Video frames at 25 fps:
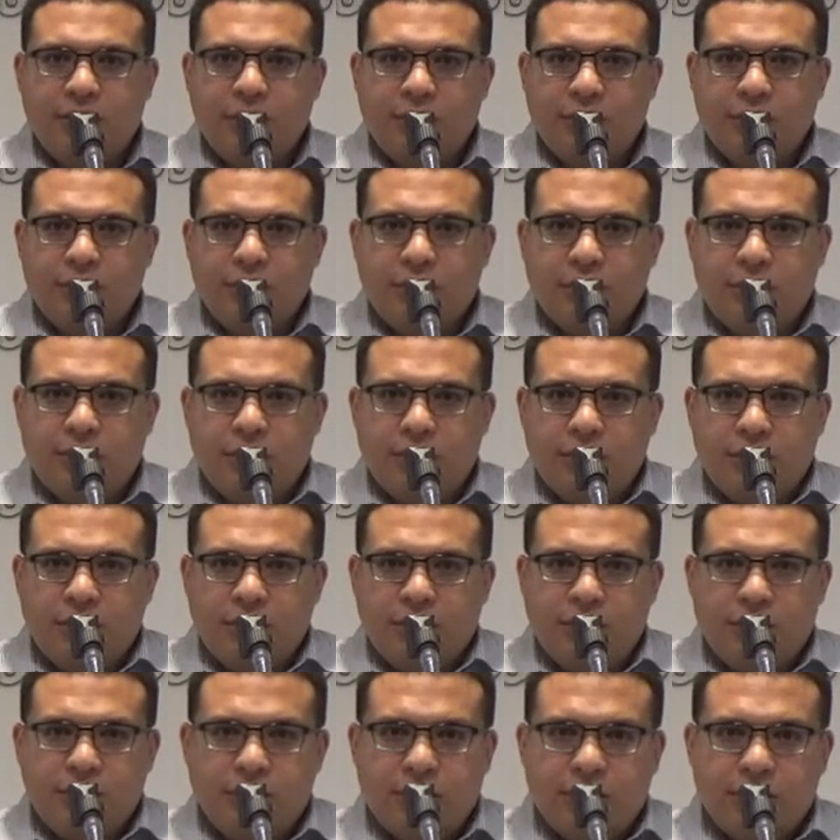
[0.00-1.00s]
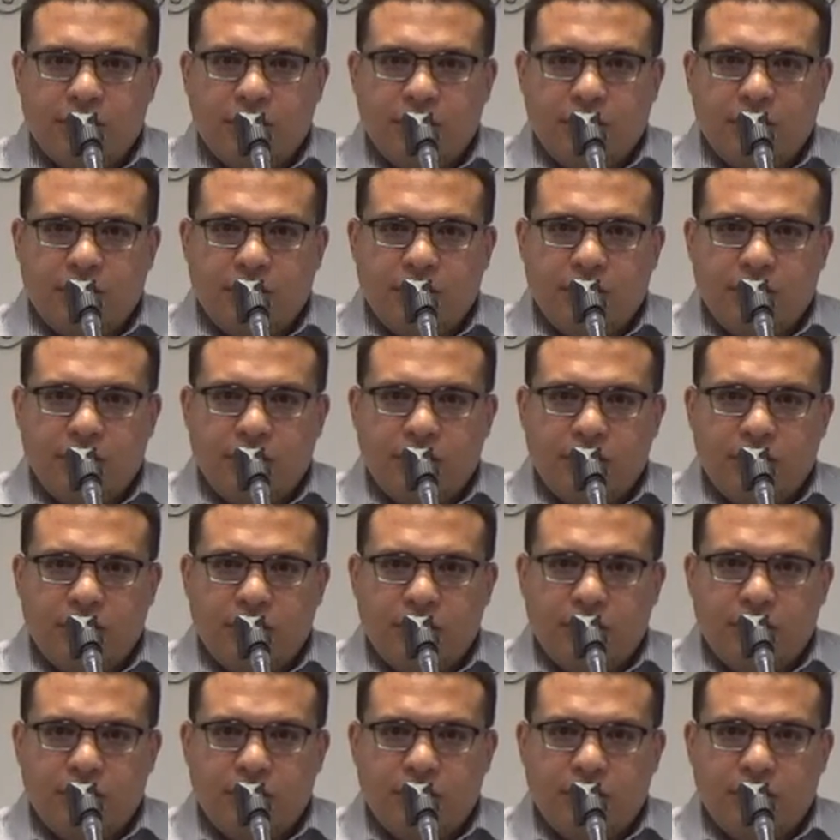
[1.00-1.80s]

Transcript: No one is speaking in this clip.